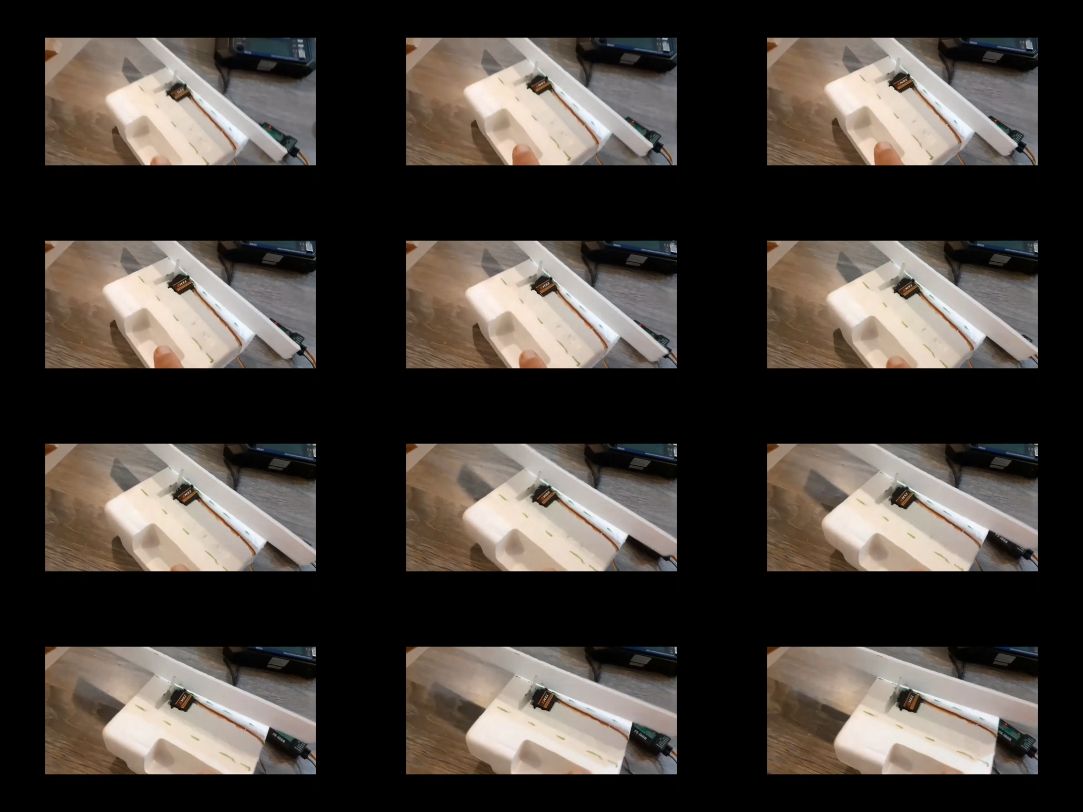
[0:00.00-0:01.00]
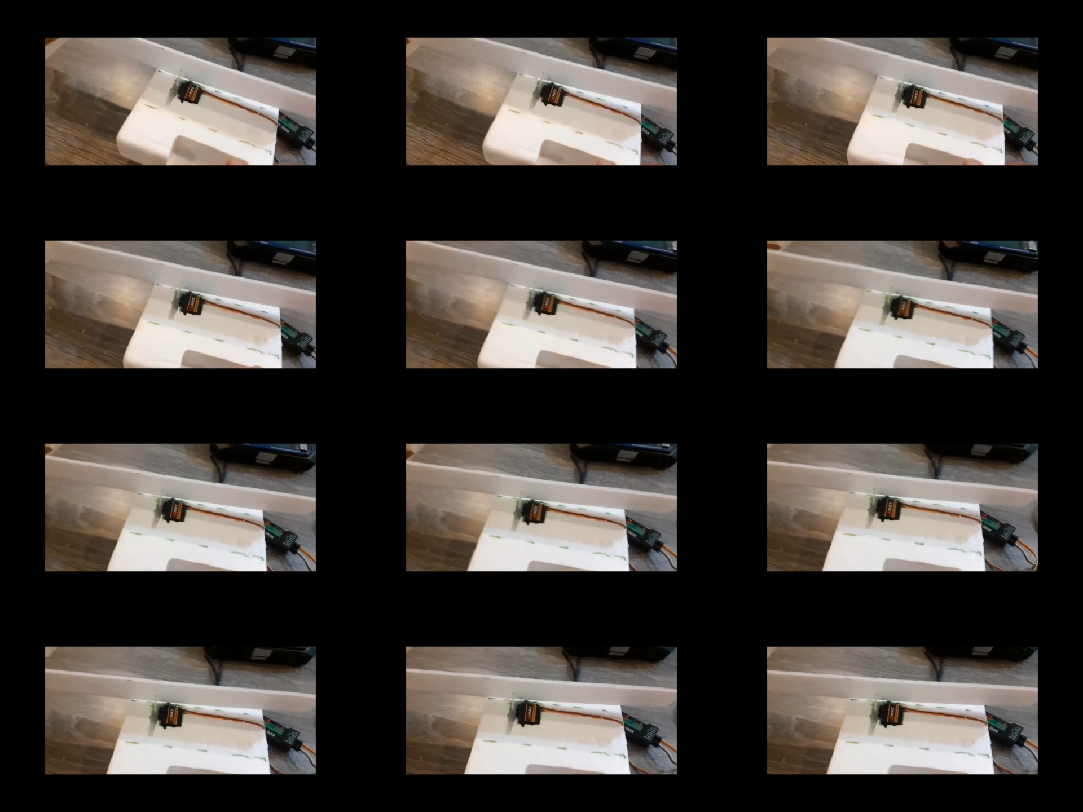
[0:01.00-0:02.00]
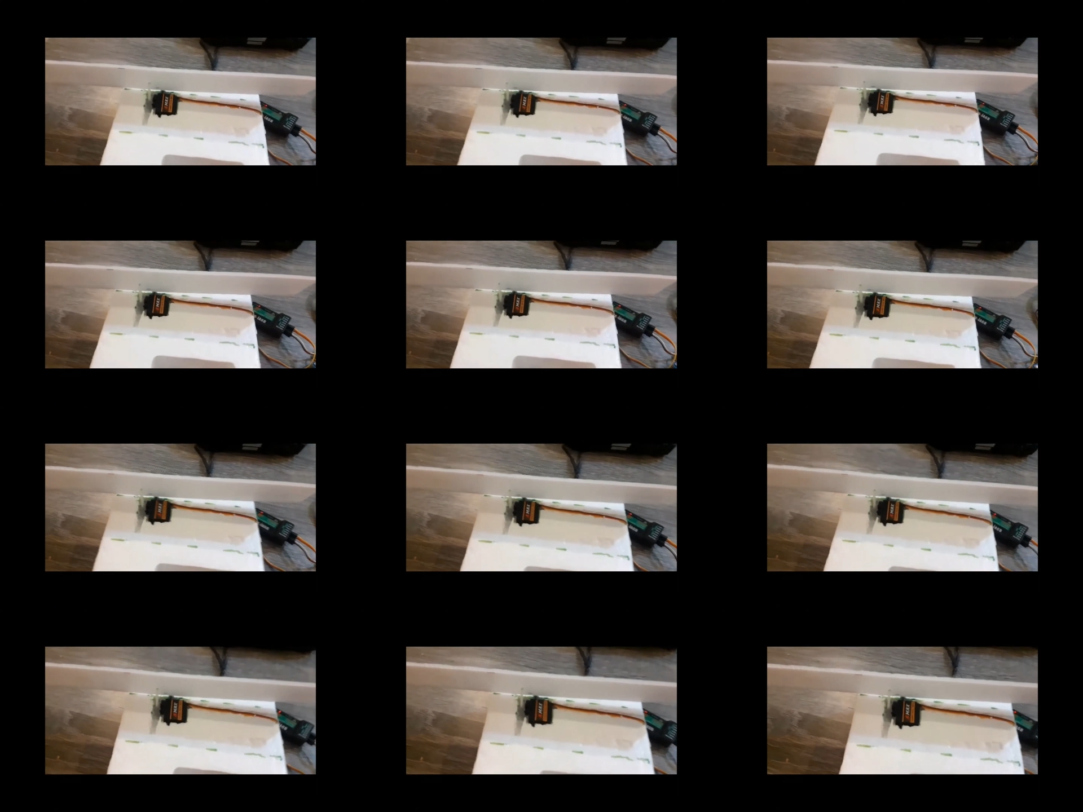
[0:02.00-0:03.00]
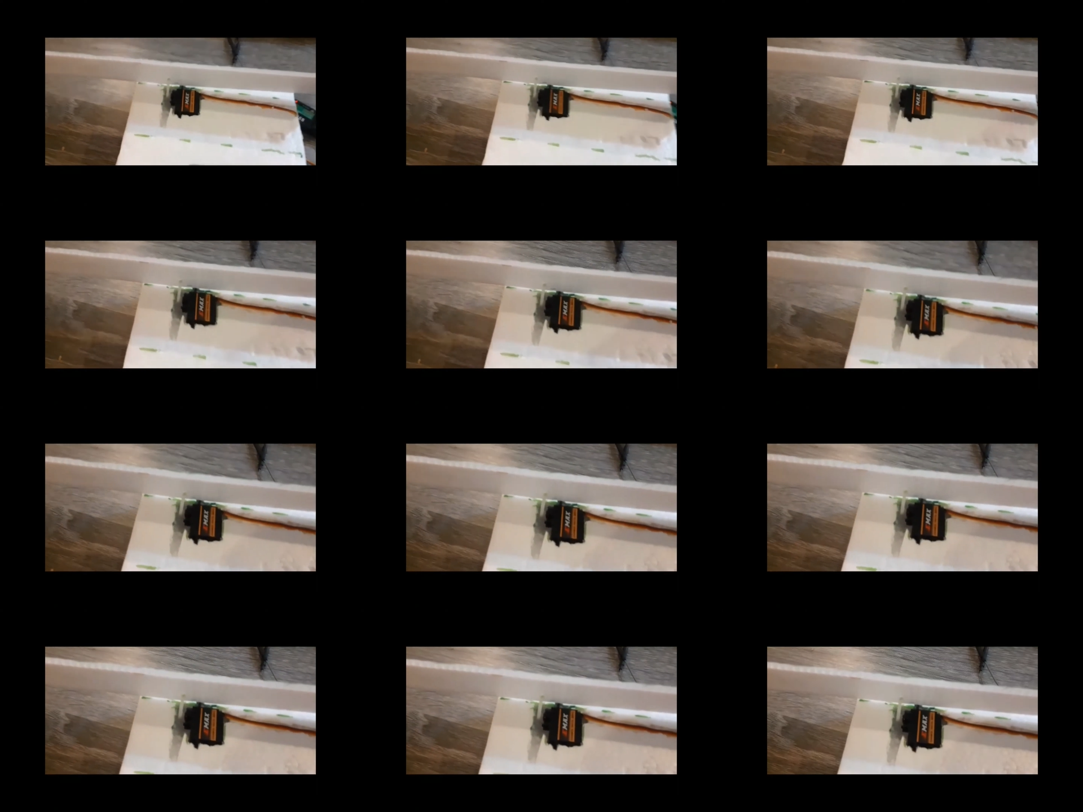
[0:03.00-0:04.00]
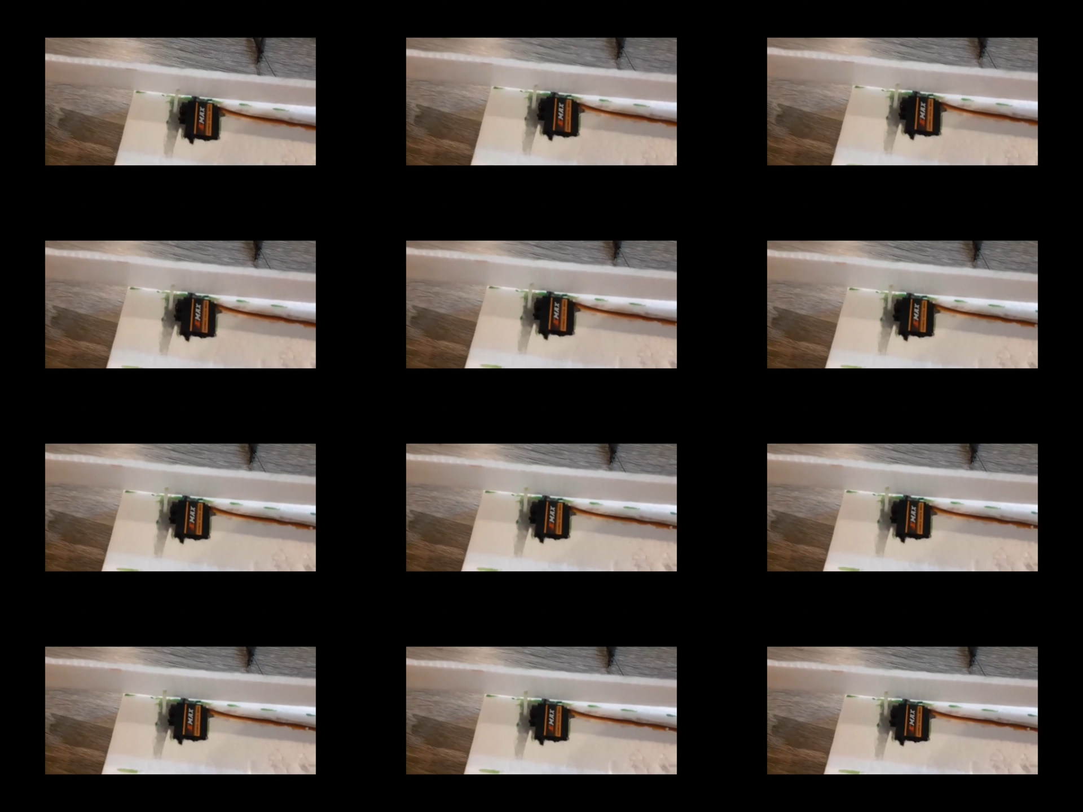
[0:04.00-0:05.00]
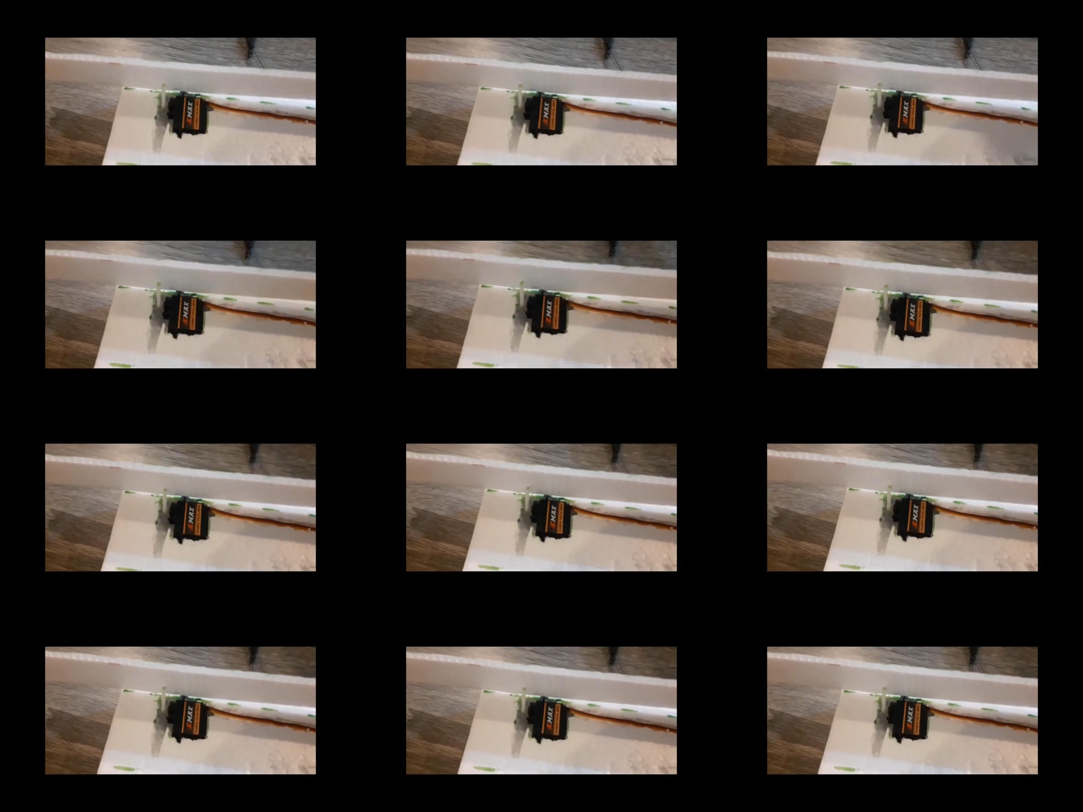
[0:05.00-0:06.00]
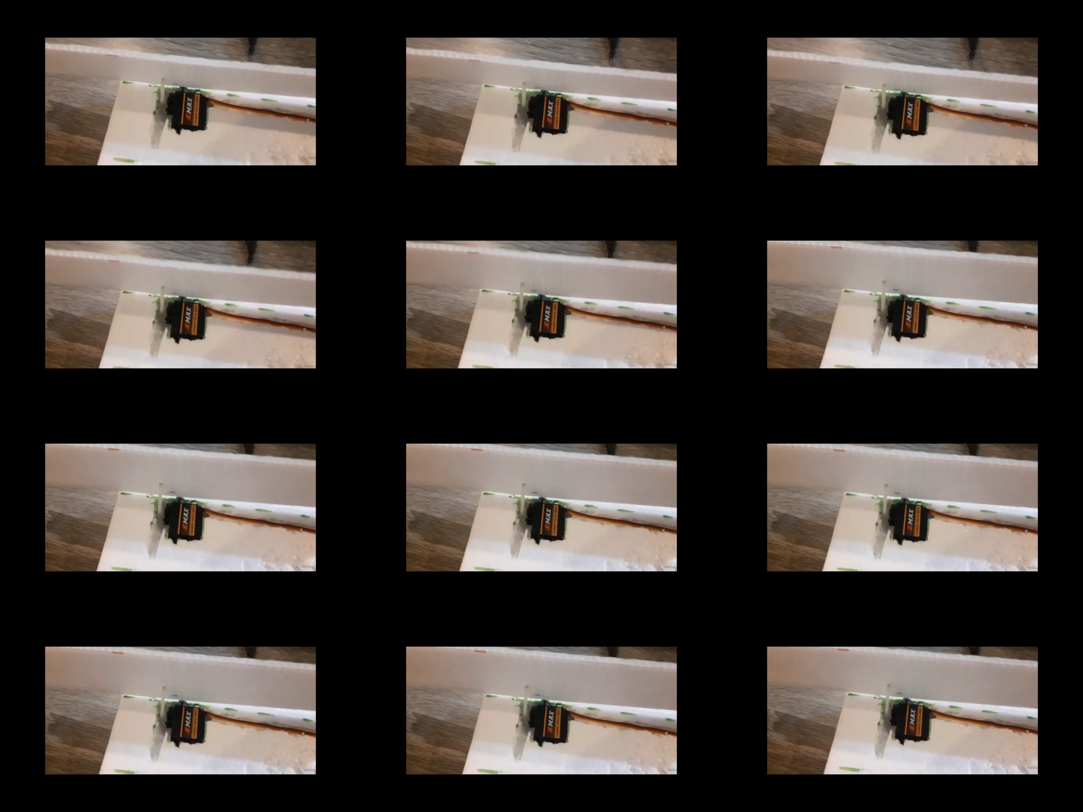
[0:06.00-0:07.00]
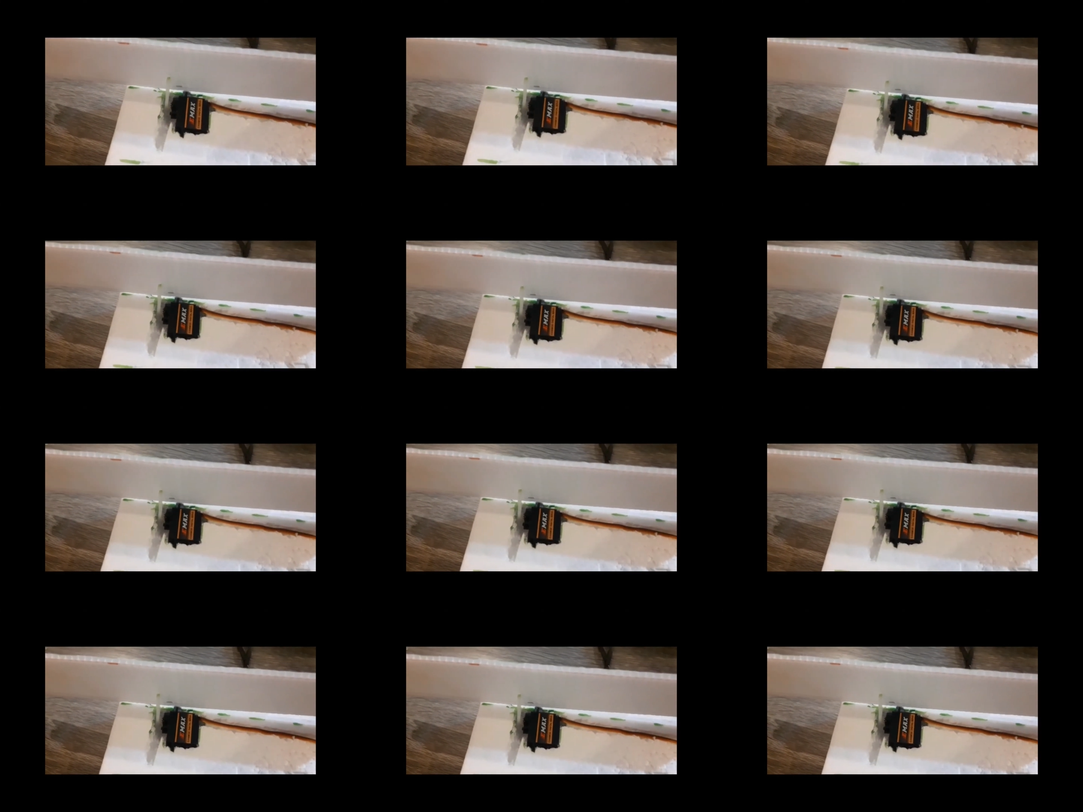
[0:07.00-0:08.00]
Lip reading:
(no speaker visible)